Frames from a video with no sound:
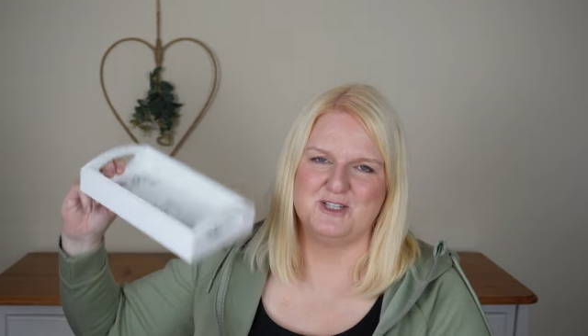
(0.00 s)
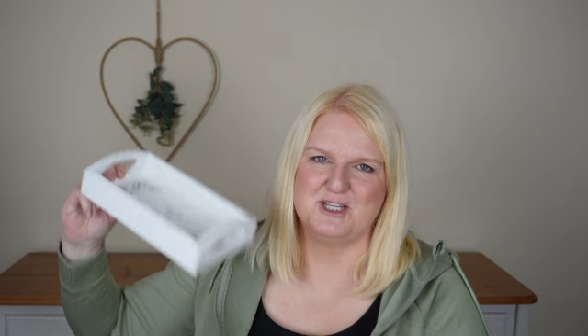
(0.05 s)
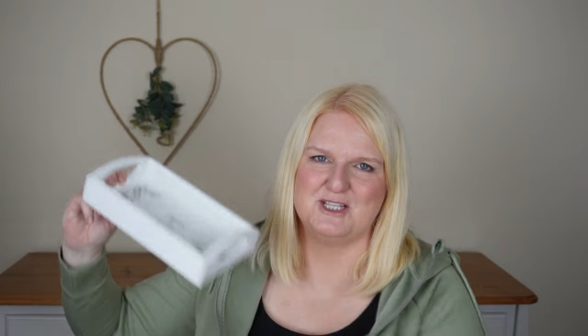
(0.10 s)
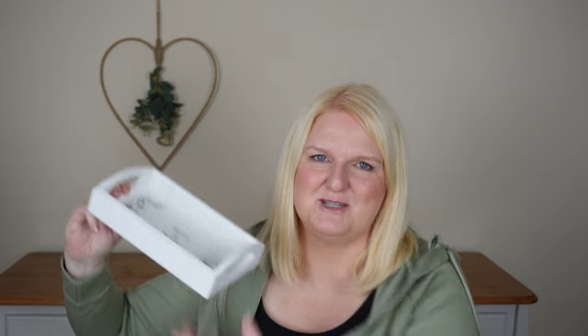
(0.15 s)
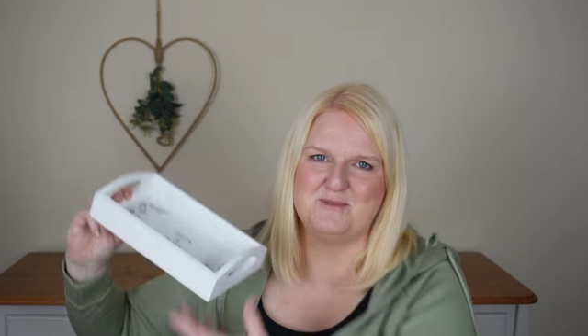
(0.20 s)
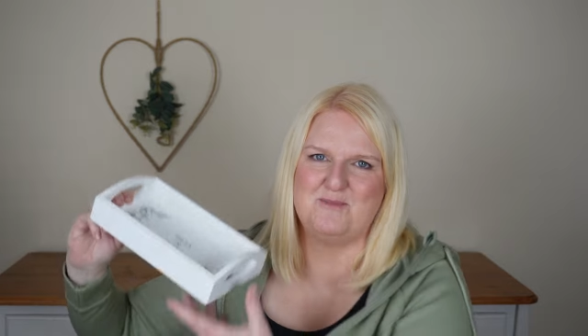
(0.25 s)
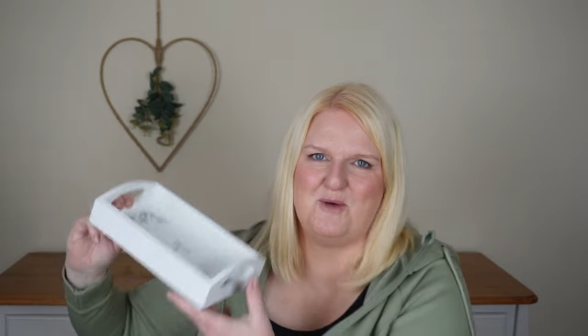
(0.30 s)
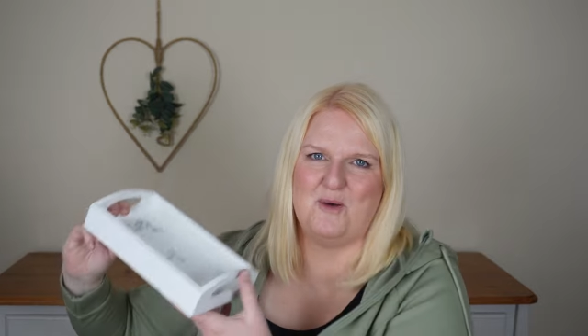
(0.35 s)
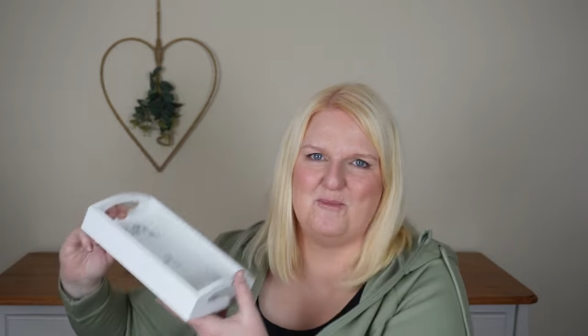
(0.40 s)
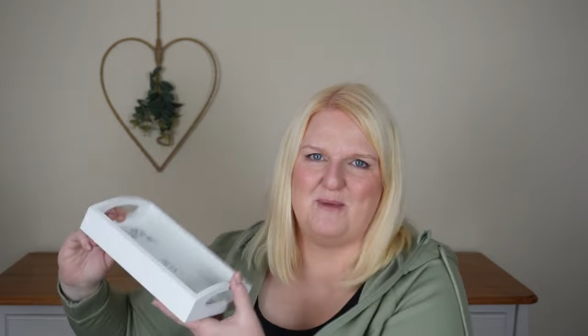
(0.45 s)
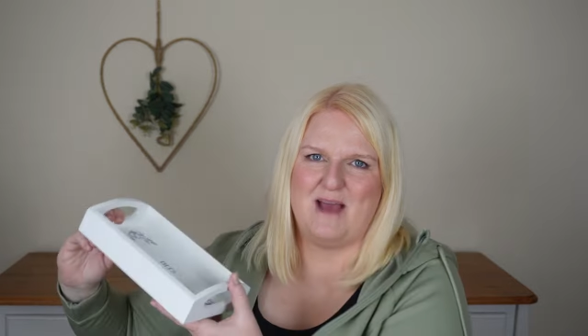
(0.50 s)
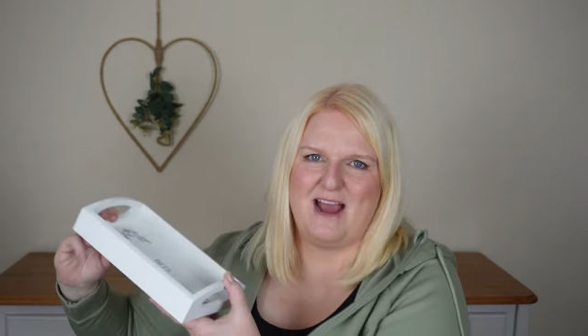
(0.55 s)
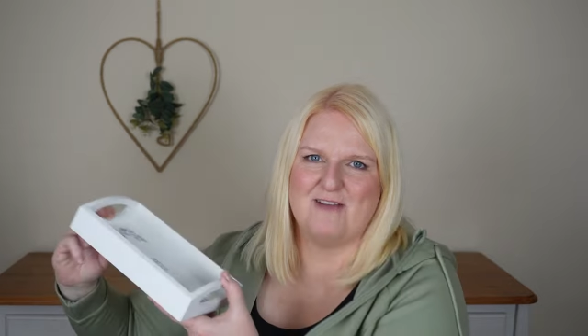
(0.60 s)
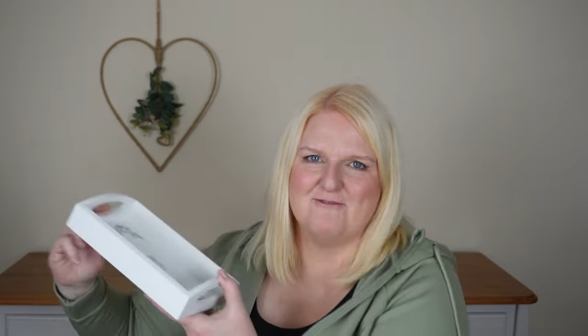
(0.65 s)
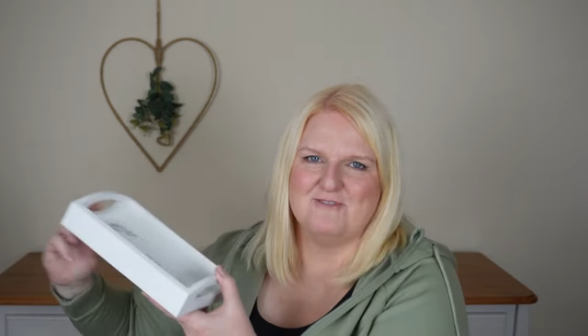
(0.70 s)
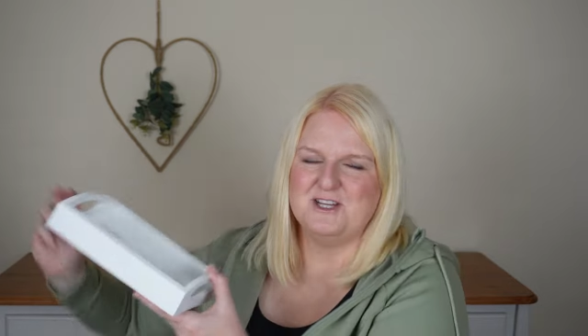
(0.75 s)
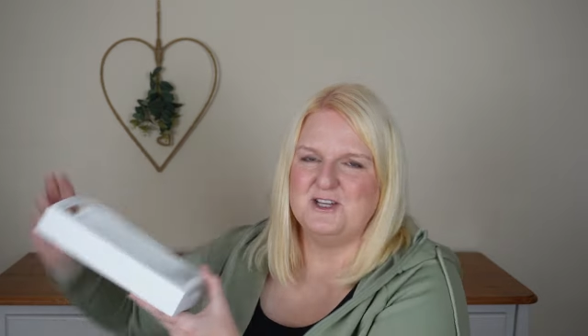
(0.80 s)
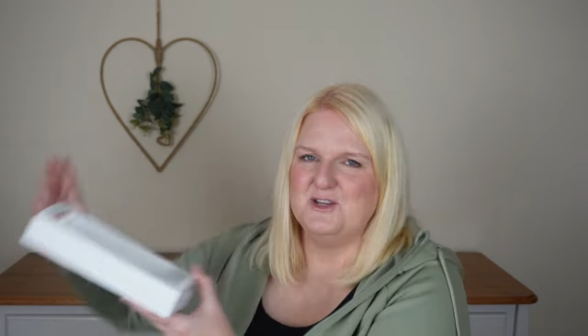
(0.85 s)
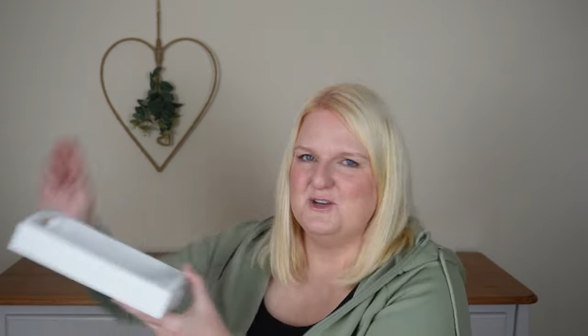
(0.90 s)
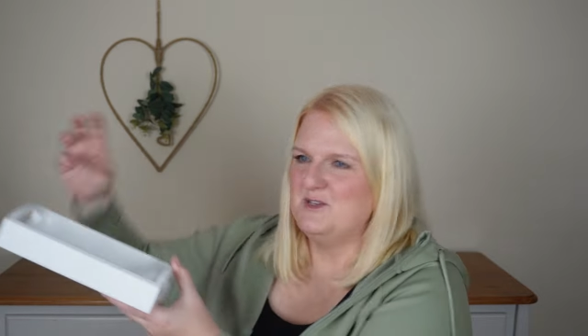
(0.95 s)
just to pop
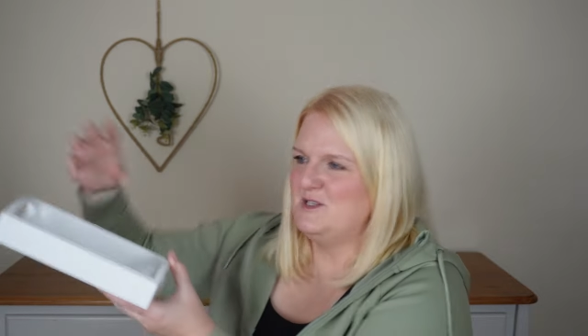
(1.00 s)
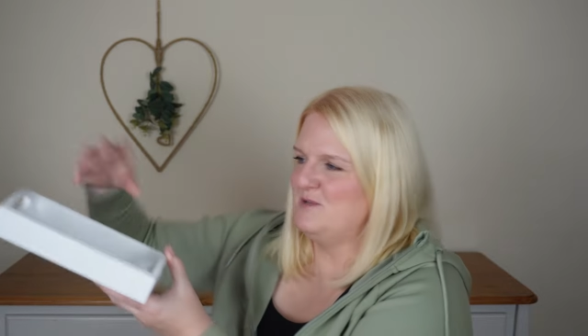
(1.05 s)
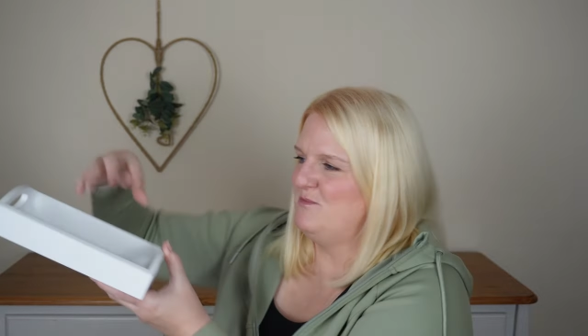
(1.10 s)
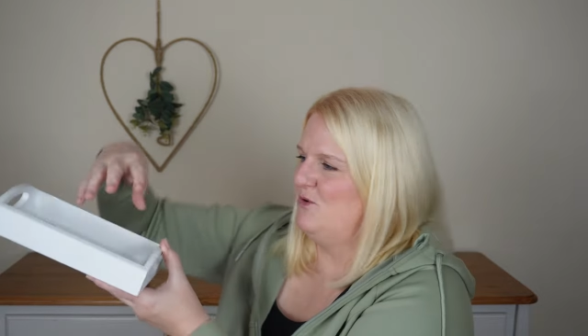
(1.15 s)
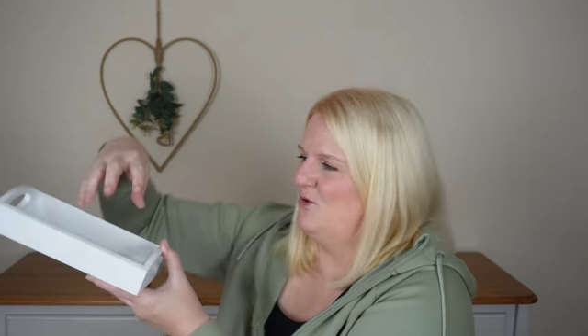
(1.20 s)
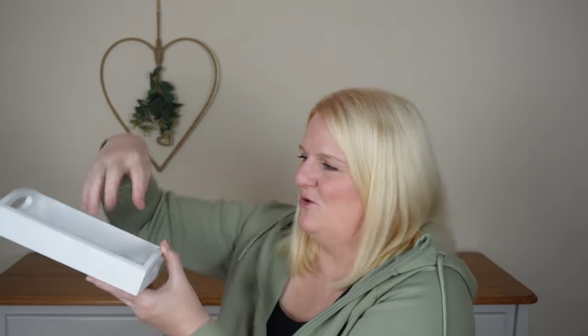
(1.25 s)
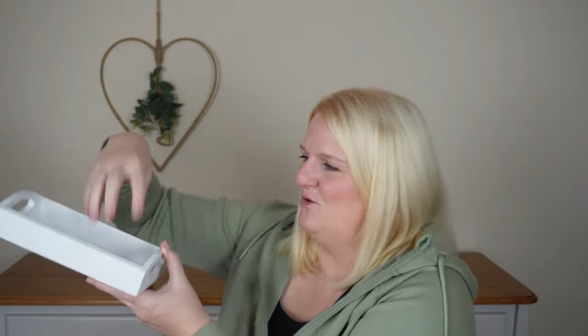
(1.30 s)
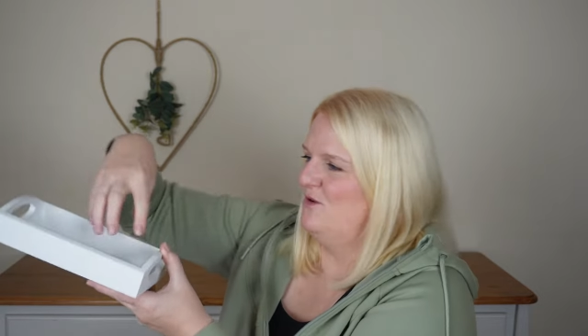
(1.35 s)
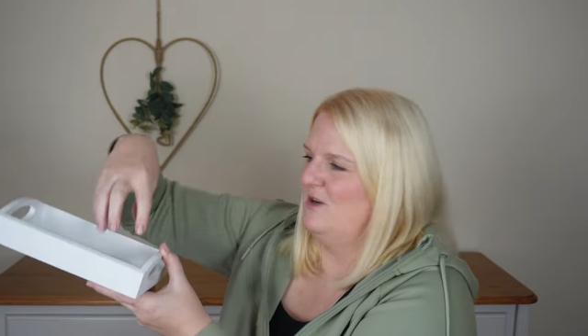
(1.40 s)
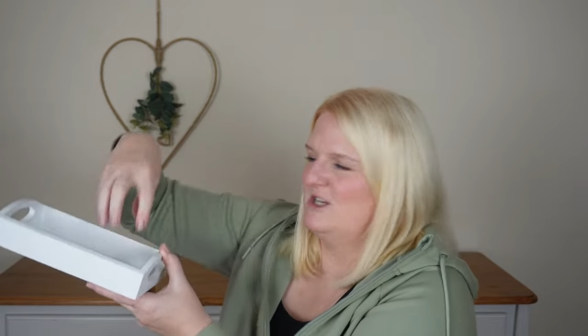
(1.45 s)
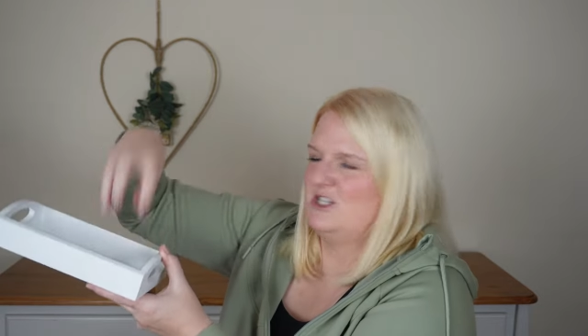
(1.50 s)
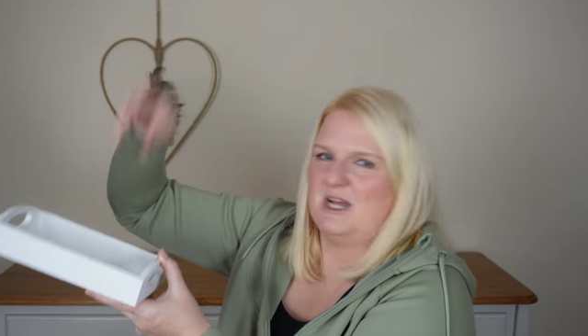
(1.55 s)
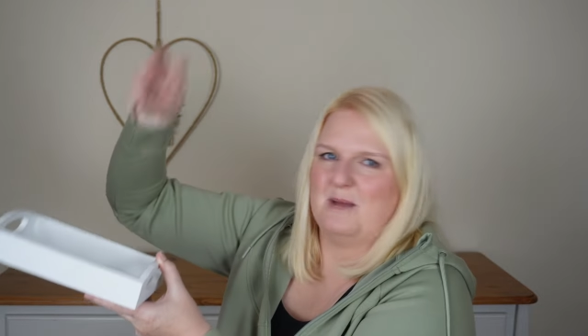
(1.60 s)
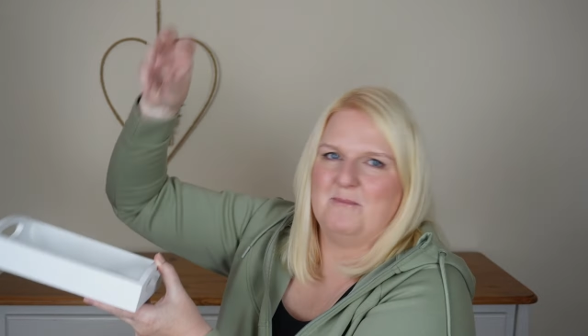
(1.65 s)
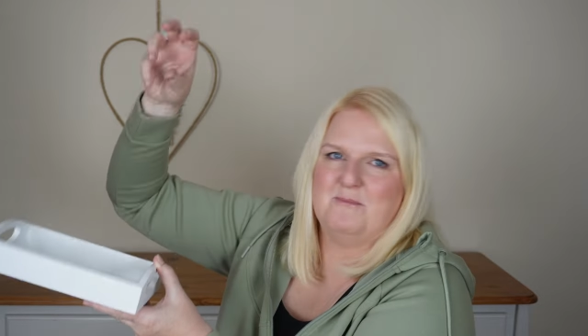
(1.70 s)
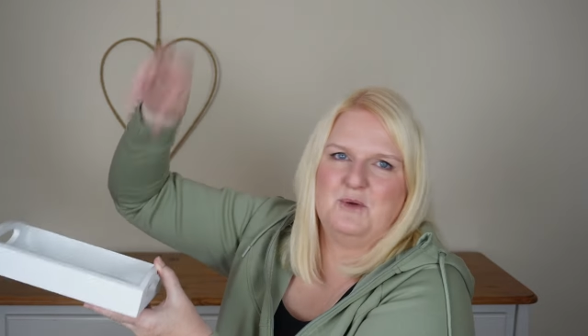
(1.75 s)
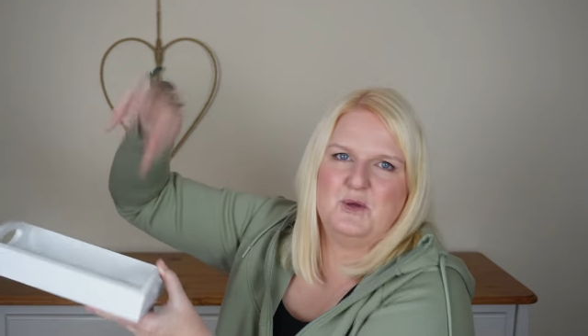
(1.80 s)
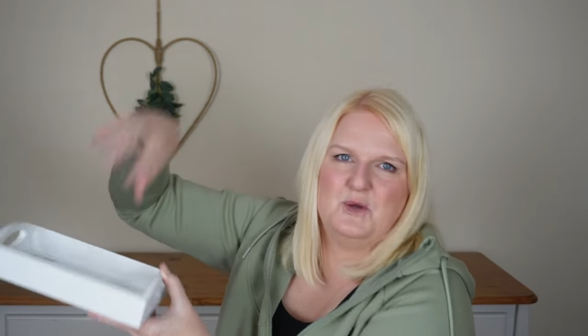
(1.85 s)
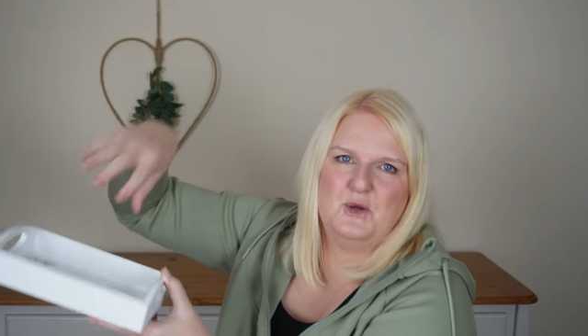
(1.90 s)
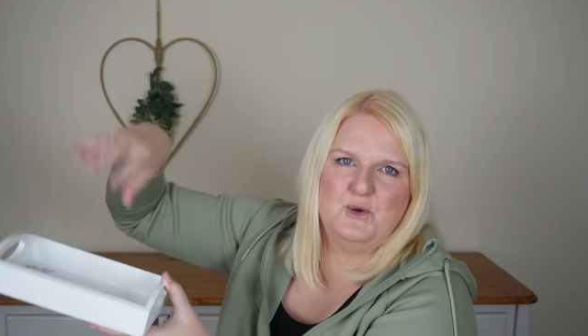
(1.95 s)
our reusable
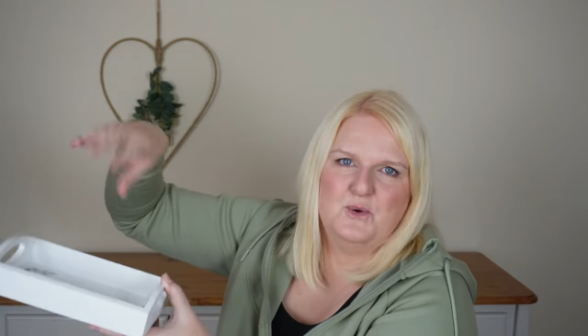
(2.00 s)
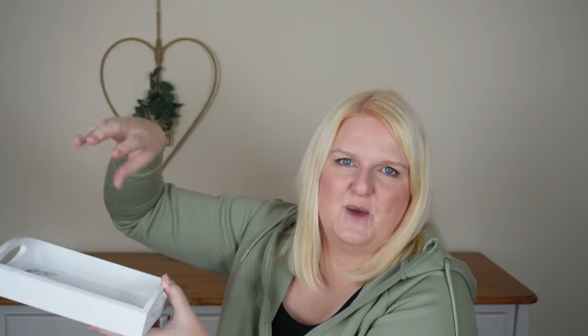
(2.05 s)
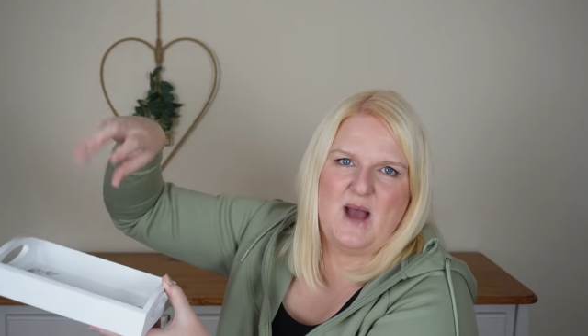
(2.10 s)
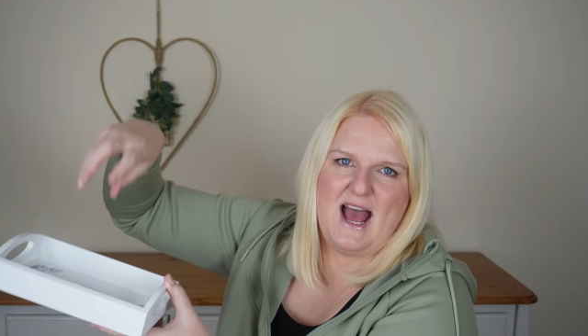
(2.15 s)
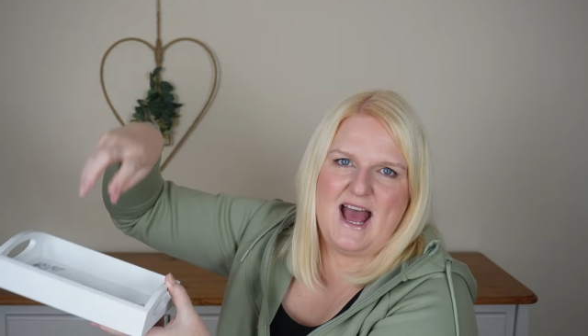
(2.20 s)
shampoo